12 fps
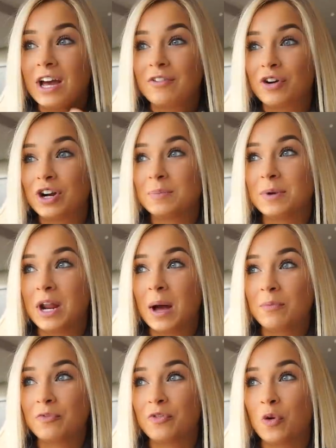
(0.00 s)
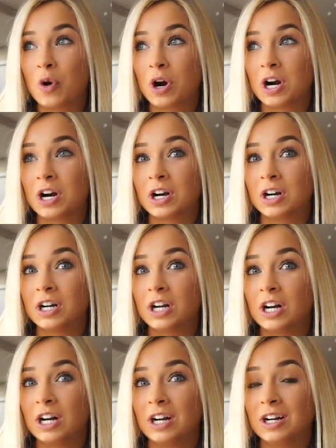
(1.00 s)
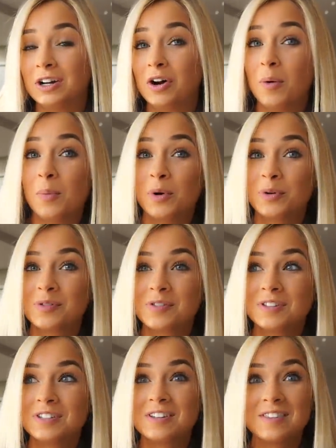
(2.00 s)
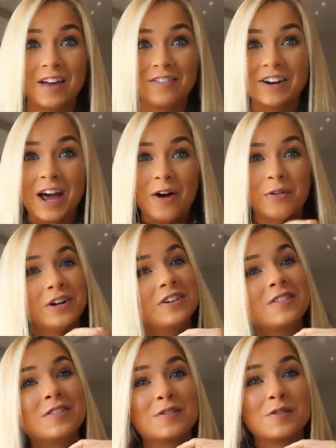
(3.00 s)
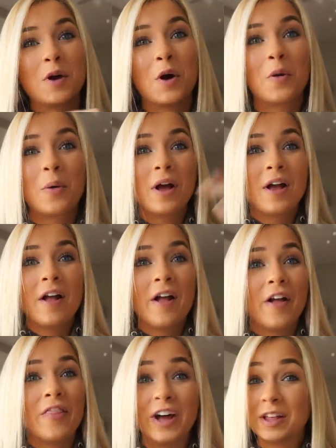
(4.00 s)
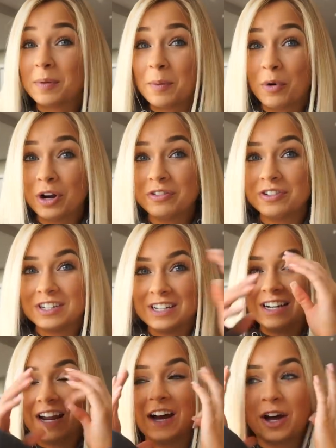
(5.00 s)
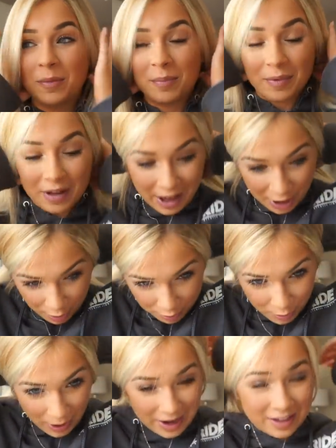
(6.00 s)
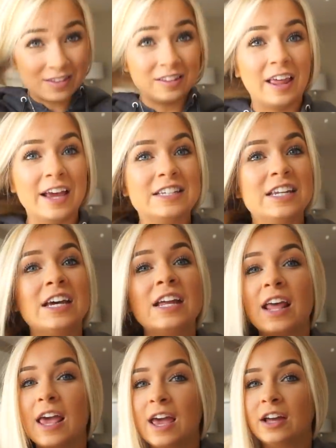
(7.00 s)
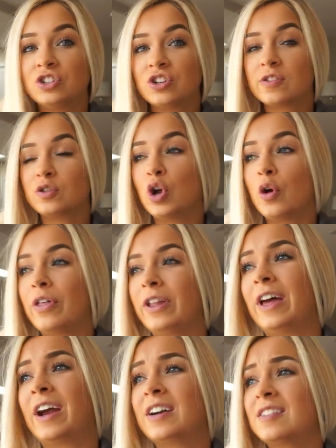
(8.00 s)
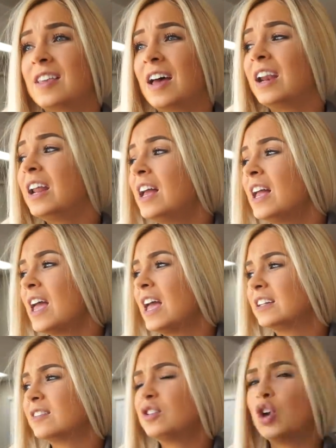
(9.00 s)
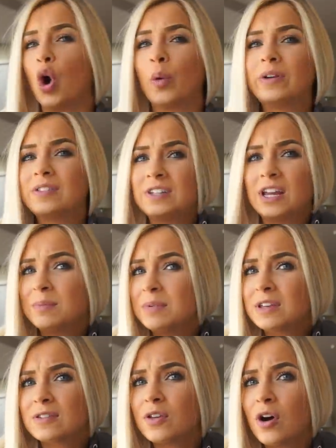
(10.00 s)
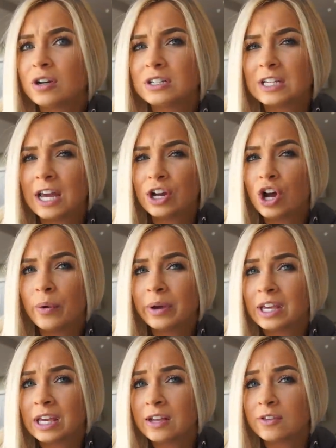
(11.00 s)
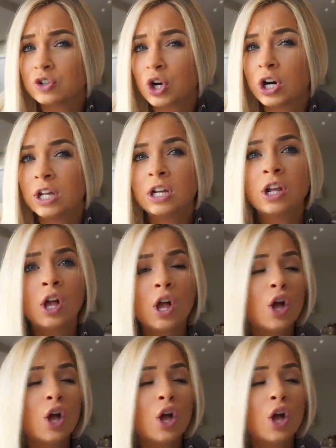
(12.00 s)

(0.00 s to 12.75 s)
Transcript: I've already been up for uh, almost seven hours, so that's my morning routine. Um, I hope you guys liked it and just to know that like I said, it doesn't always take me this long to get going and get started.